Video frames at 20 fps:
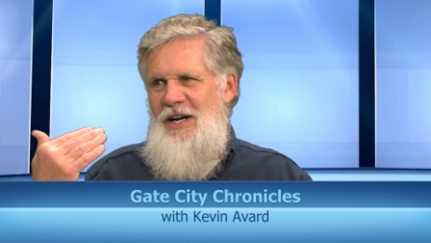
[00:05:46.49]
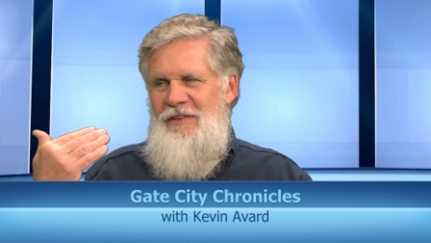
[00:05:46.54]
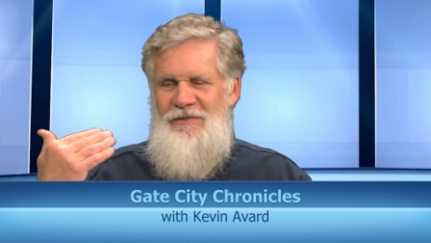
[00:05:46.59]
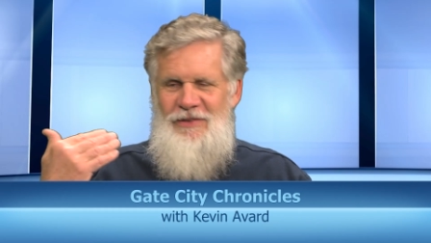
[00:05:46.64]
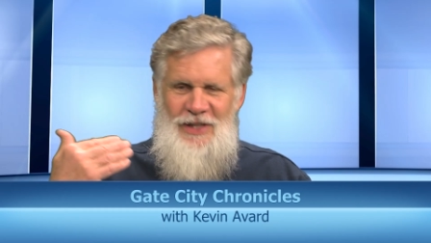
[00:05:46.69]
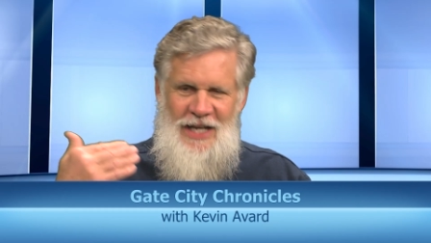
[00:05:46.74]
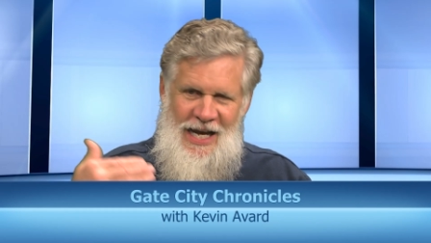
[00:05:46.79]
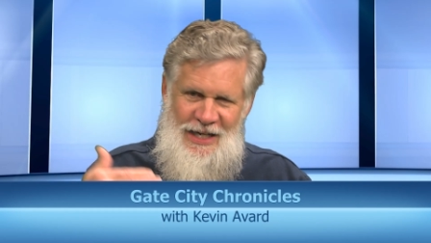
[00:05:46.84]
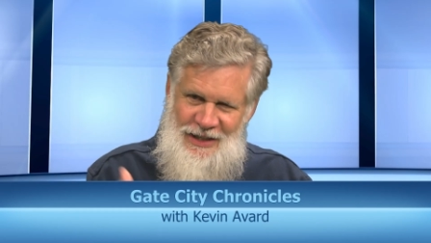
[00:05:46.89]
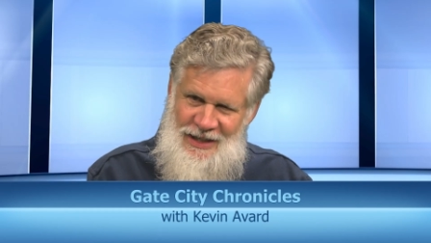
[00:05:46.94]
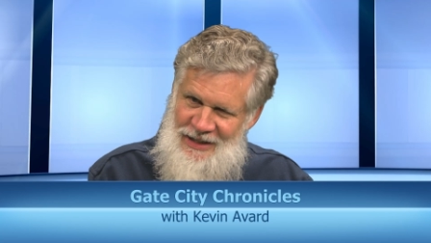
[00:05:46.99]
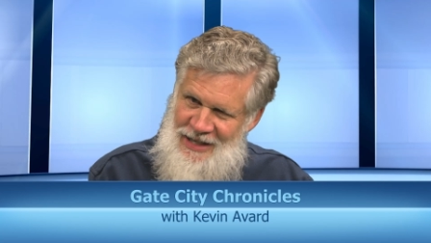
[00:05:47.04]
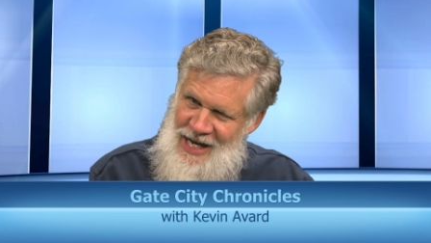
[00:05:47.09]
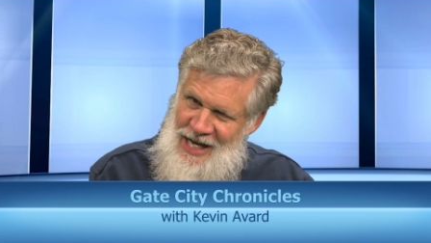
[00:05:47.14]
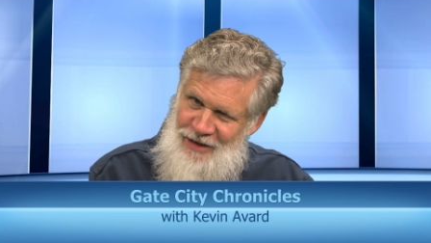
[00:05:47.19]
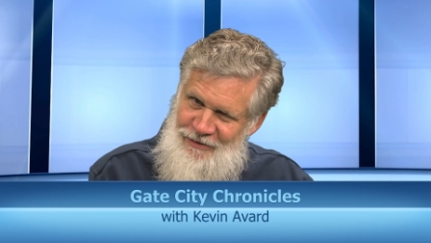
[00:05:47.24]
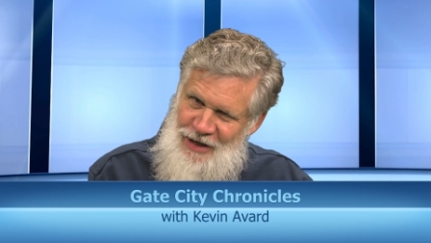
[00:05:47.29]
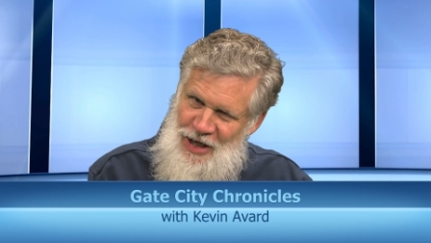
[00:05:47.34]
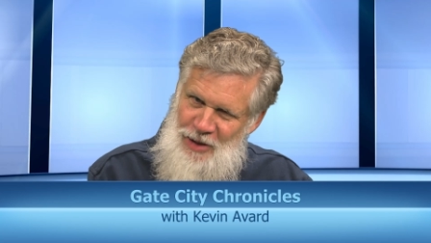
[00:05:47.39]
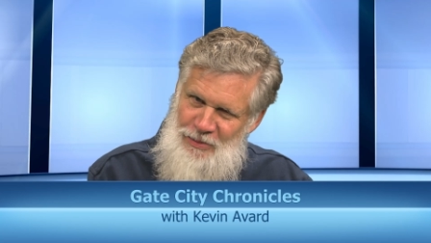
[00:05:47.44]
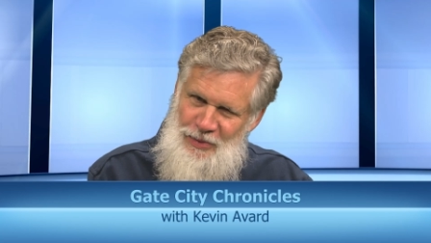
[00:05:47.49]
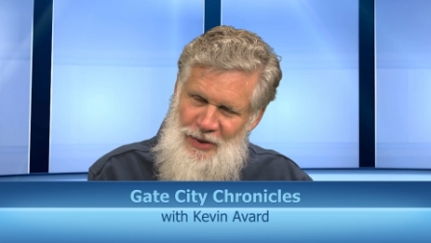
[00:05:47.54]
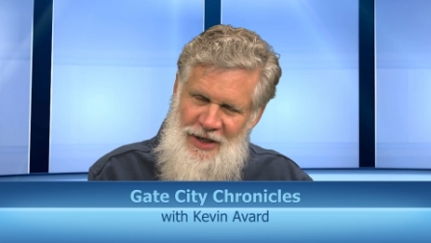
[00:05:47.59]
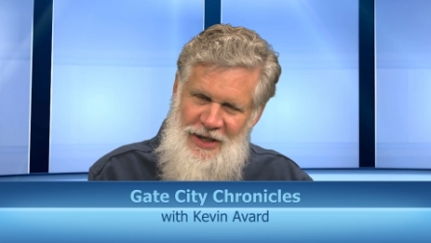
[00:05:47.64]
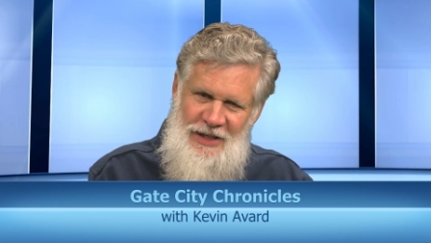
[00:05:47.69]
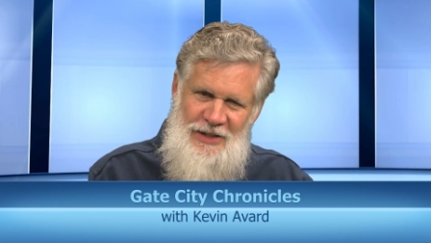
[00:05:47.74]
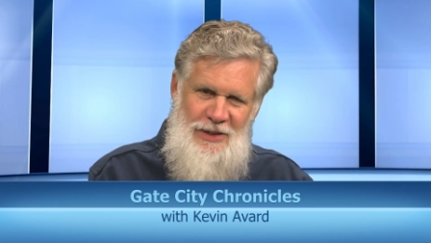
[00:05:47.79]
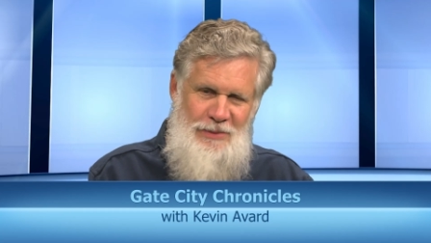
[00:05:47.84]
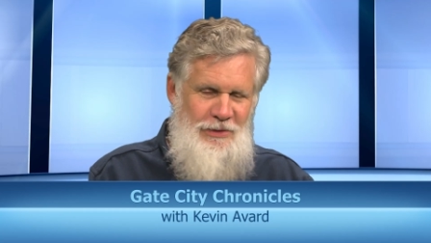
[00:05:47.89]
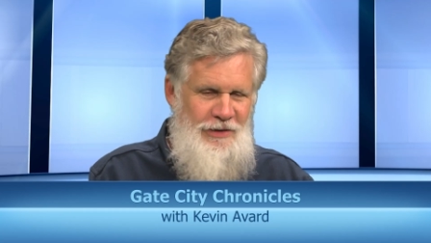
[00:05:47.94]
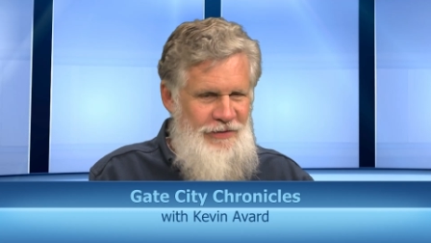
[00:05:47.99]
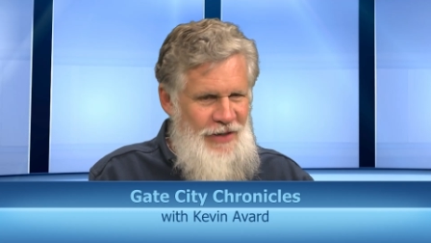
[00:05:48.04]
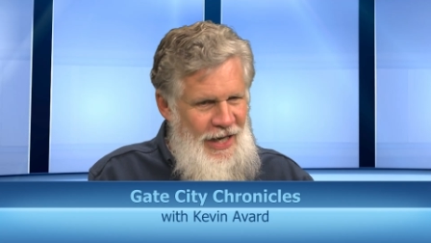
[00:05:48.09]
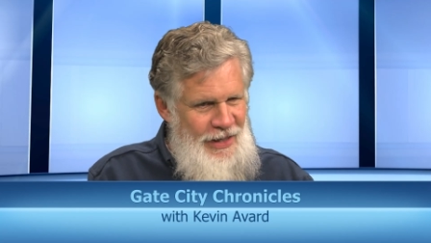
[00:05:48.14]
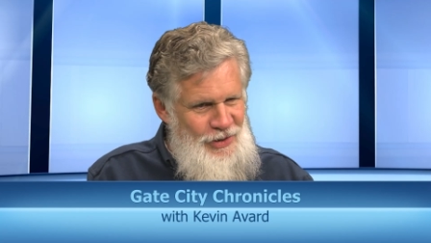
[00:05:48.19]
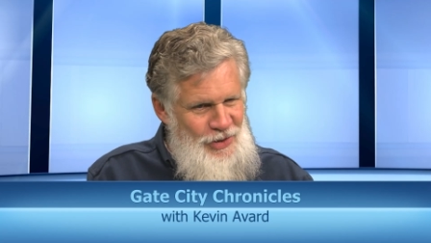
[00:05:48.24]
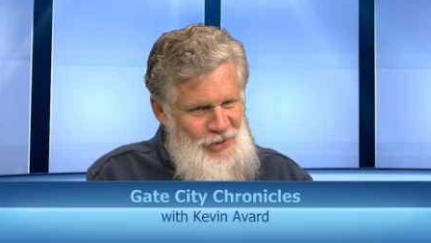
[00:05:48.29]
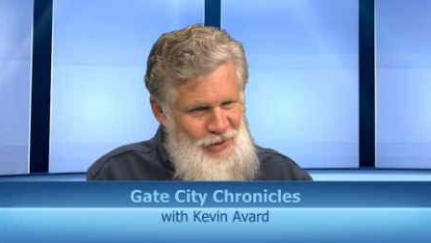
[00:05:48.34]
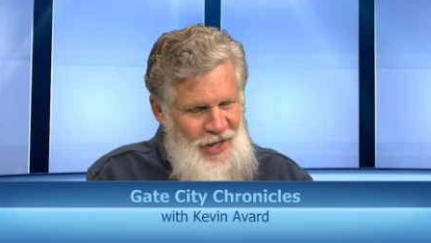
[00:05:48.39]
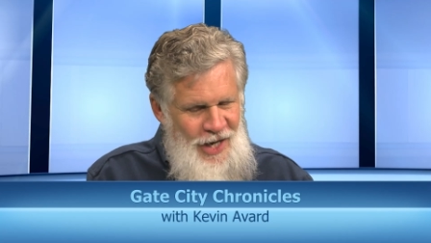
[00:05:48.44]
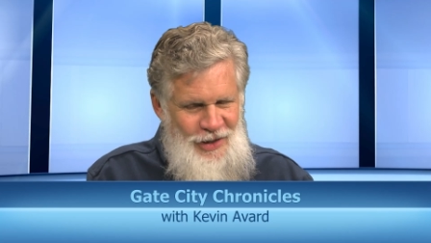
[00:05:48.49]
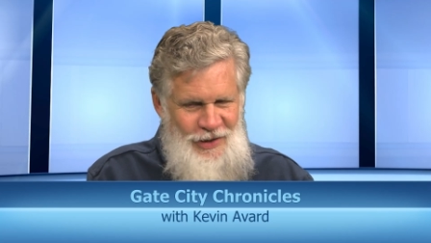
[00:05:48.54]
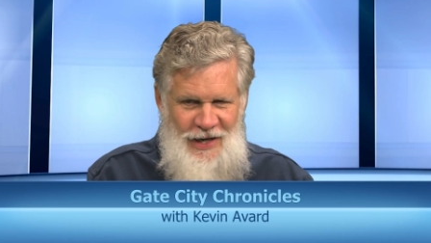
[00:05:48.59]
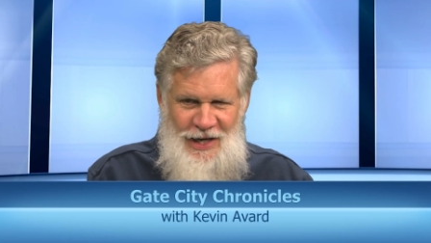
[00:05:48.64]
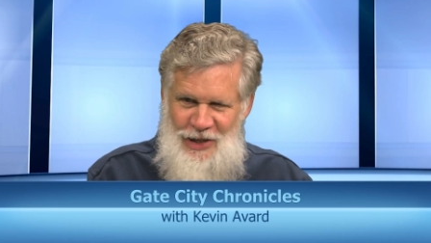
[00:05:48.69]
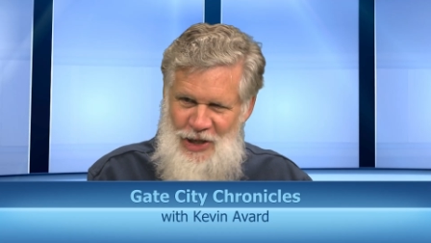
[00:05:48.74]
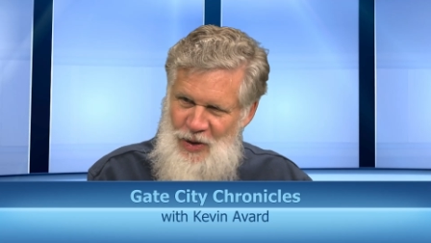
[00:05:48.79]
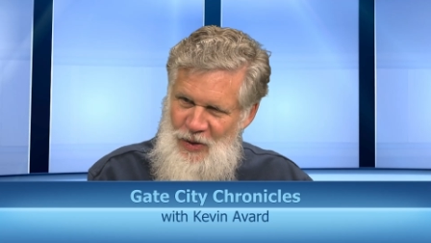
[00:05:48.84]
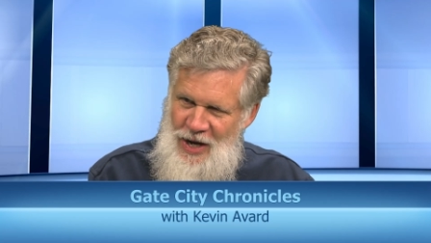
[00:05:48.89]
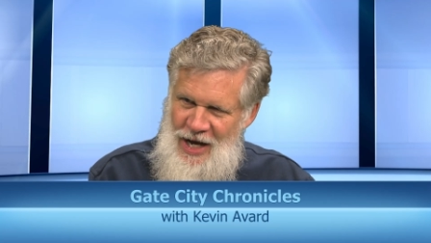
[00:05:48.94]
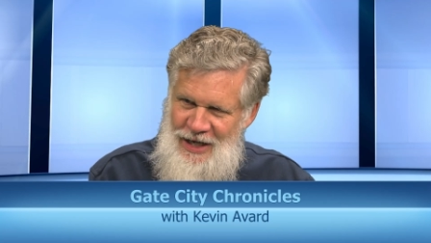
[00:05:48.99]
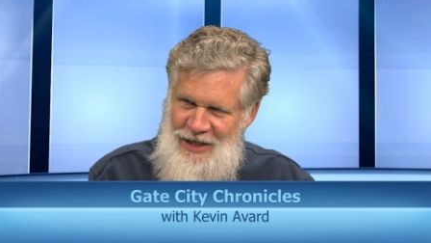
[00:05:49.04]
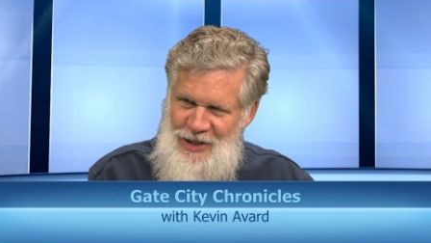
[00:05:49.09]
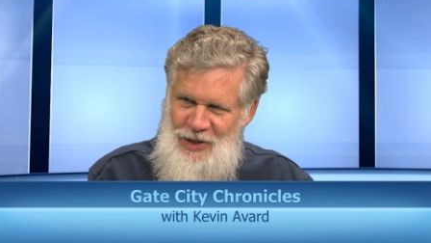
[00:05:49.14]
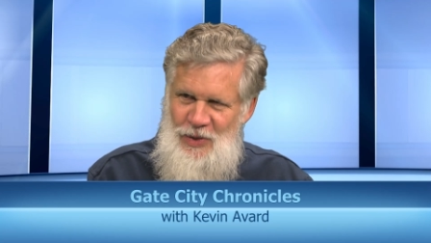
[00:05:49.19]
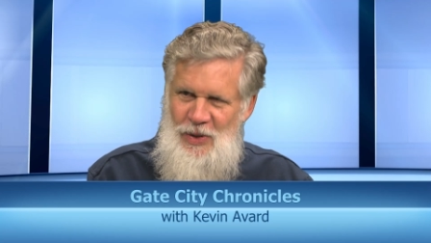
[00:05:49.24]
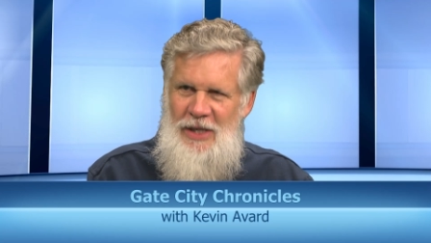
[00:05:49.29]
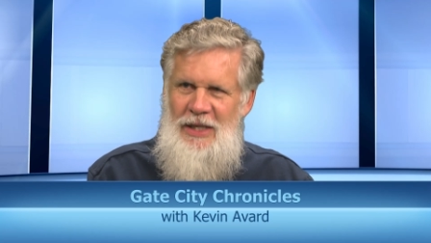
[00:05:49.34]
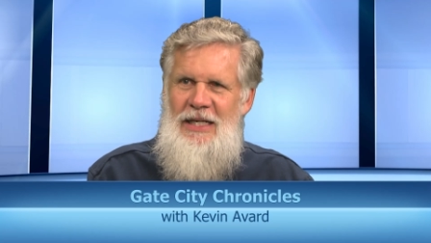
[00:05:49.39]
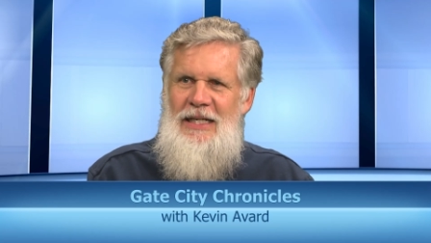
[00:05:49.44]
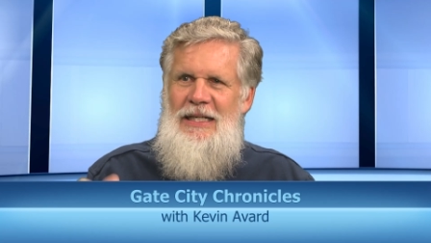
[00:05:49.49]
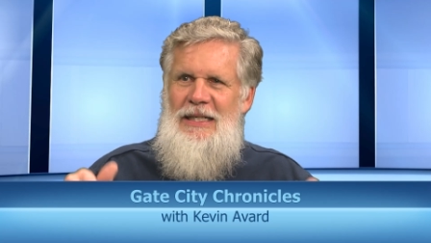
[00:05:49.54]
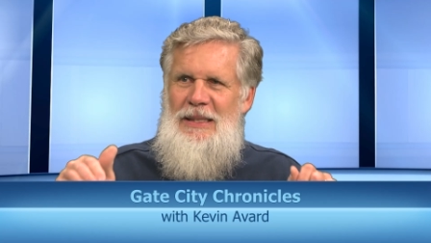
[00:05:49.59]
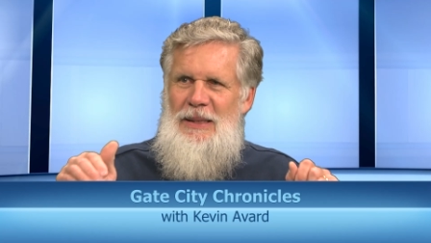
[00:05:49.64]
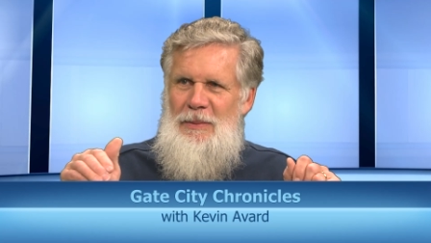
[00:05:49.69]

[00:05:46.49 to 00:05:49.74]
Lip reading: I've landed a lot of airplanes. I'm a flight instructor. I know how to do it.